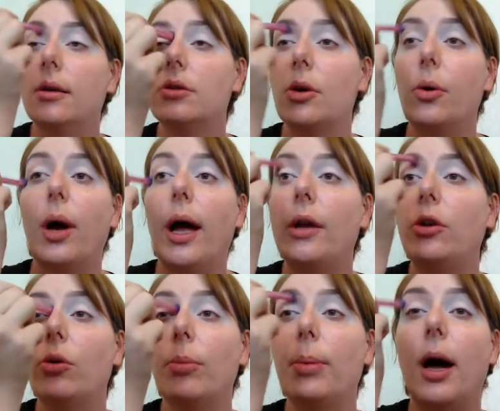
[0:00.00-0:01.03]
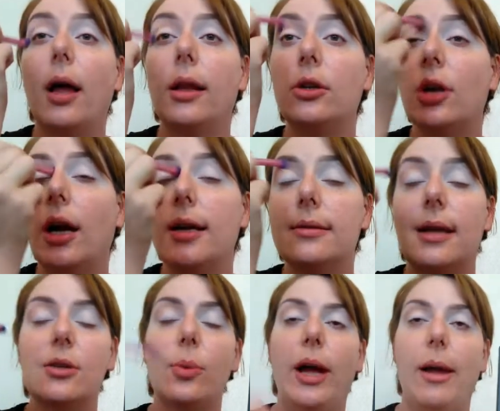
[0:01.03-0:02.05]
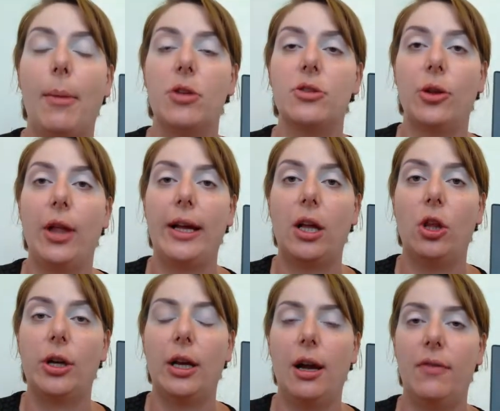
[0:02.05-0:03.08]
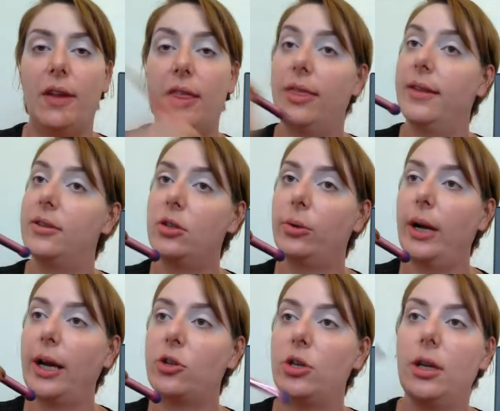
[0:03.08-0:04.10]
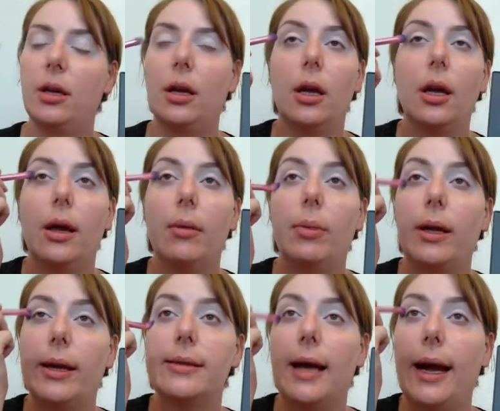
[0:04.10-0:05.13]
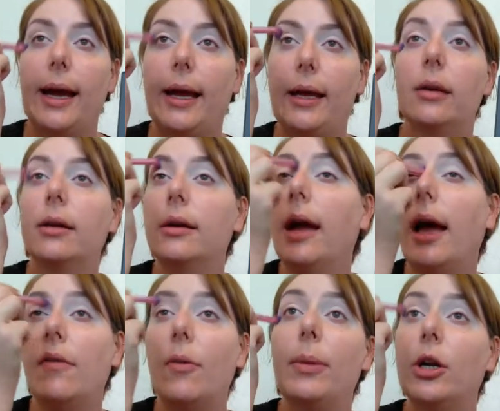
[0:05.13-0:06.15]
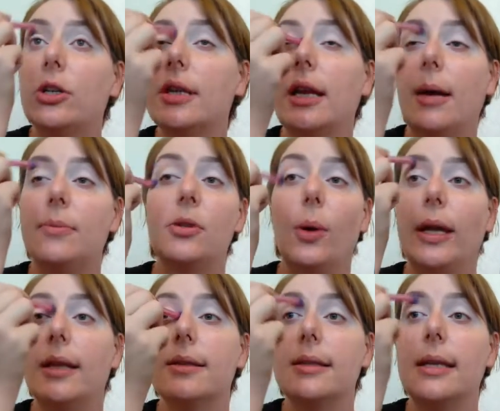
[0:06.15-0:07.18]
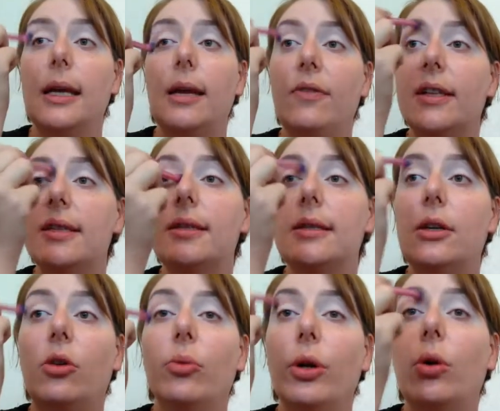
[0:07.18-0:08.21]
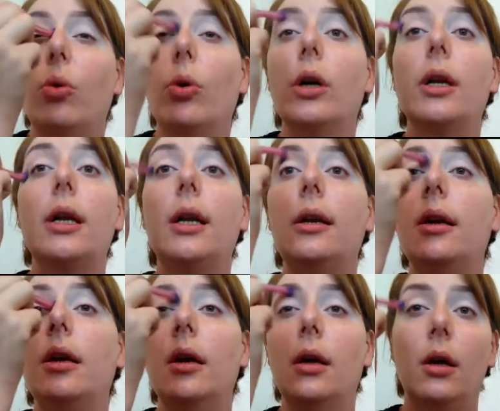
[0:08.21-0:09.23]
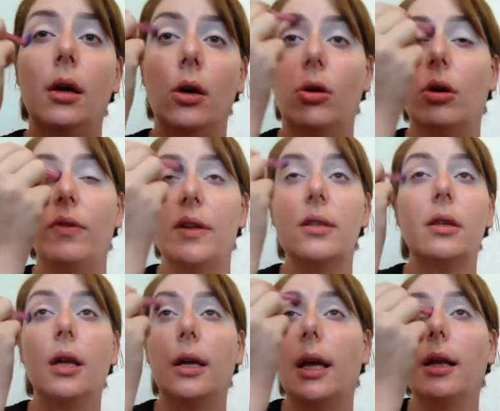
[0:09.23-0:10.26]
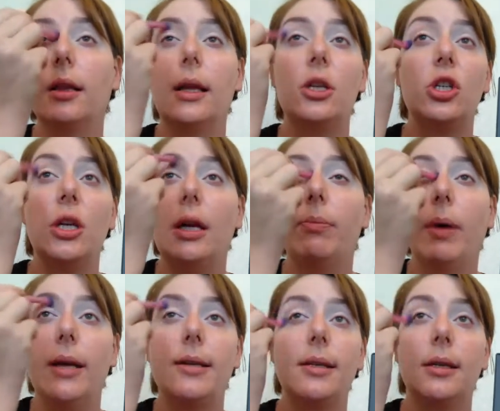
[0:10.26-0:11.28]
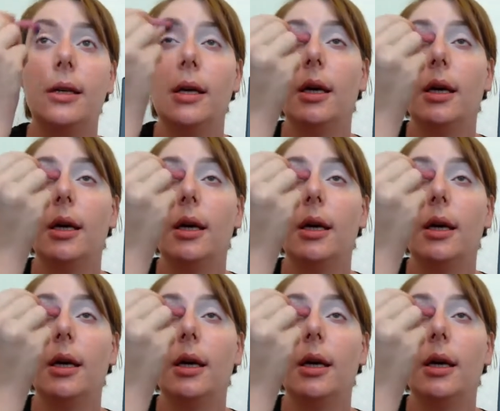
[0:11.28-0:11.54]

so I do apologize. That's why I'm also like looking off in this direction, because I have a mirror set up so I can see if it's still recording or if it's looking glitchy, but